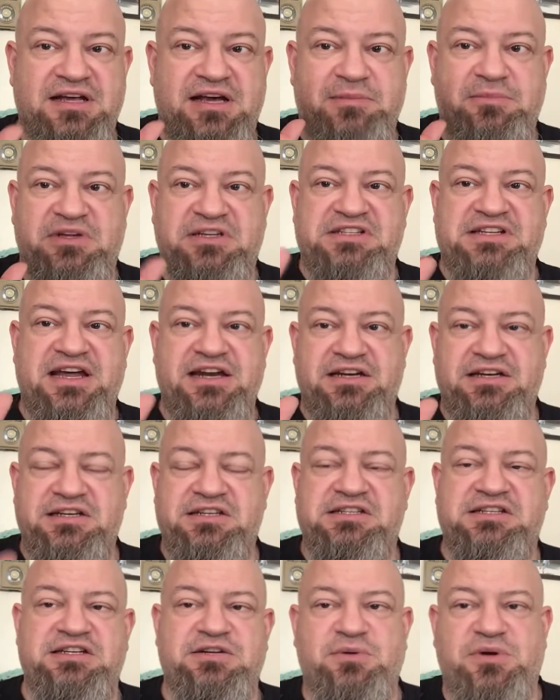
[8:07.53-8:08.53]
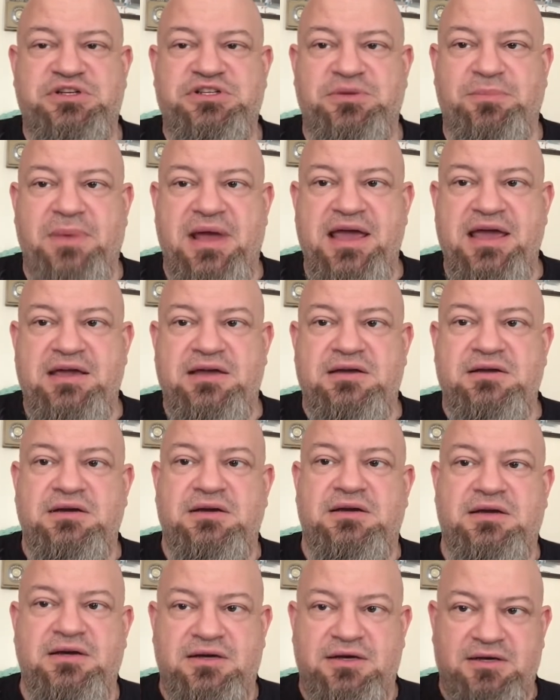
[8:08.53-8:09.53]
I'm excited to see what you make.
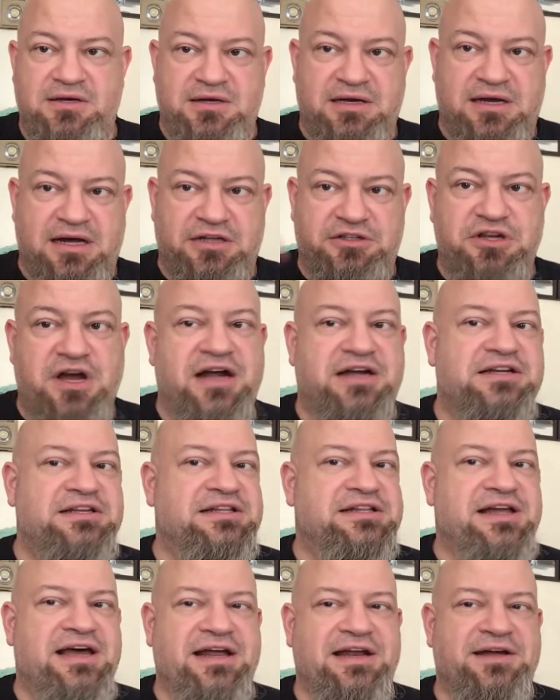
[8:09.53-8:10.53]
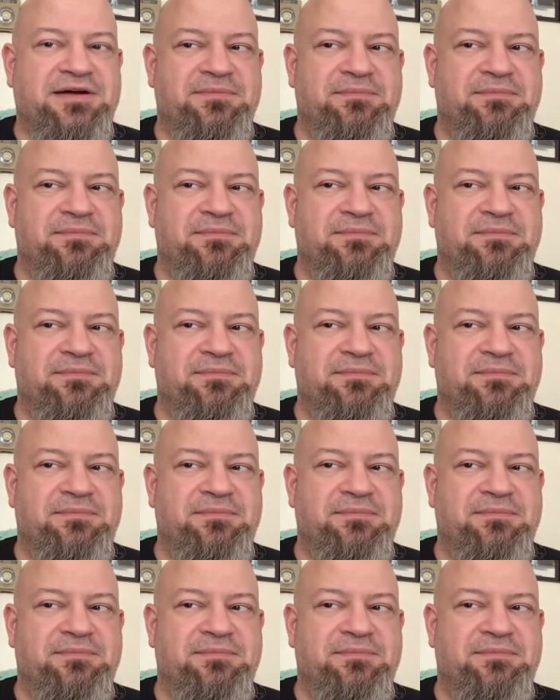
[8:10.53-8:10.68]
I'll talk to you later.